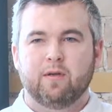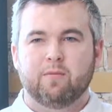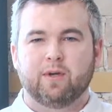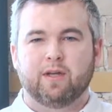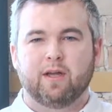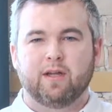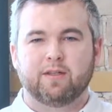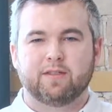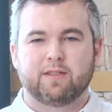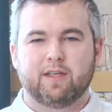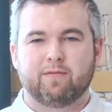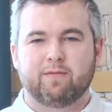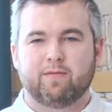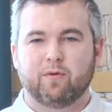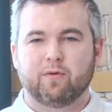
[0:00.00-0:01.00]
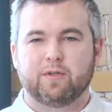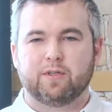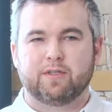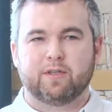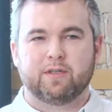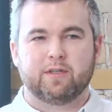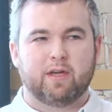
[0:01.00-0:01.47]
because they've
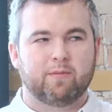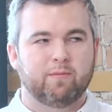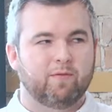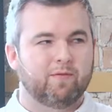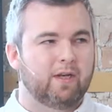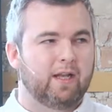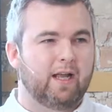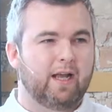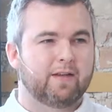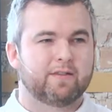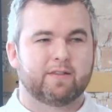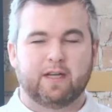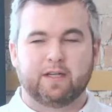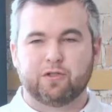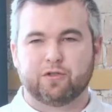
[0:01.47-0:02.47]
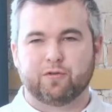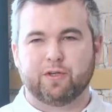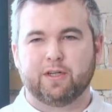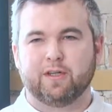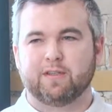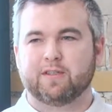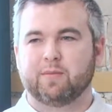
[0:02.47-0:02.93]
focused their time over the last
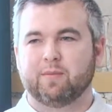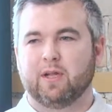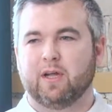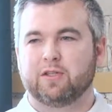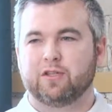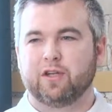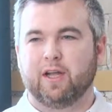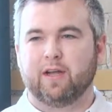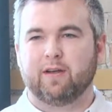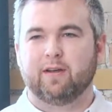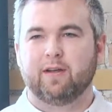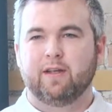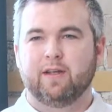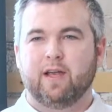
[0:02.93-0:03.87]
century on supply chain